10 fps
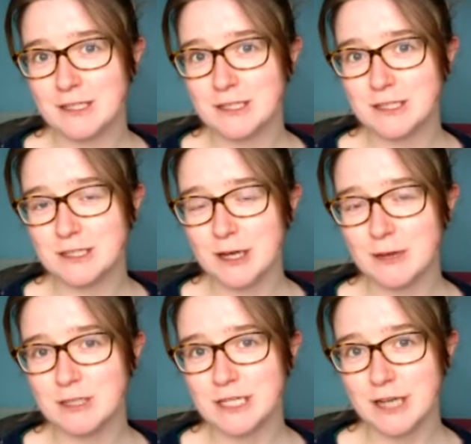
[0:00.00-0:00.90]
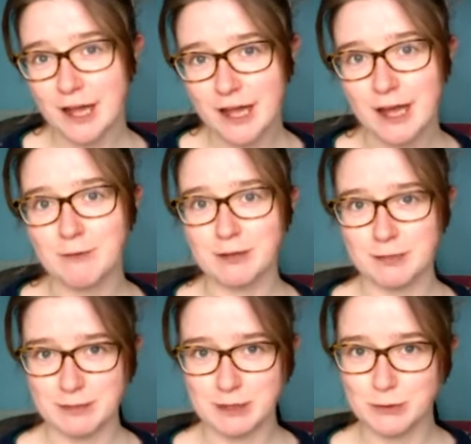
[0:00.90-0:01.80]
So tonight I am going
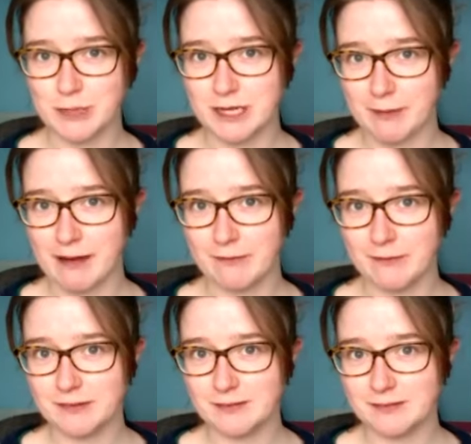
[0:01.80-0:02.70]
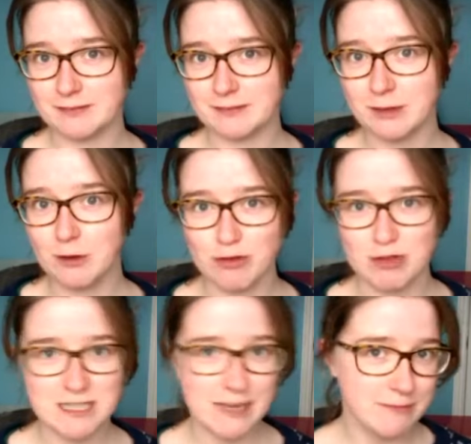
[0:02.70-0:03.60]
to be talking about
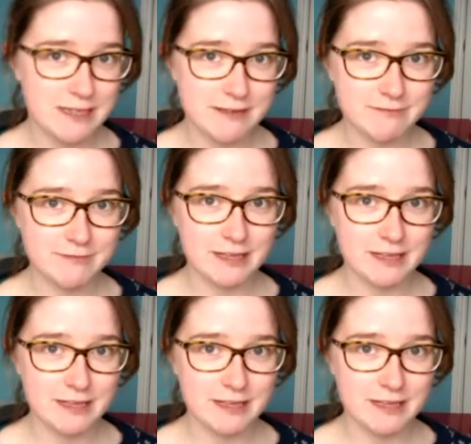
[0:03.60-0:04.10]
contraceptive.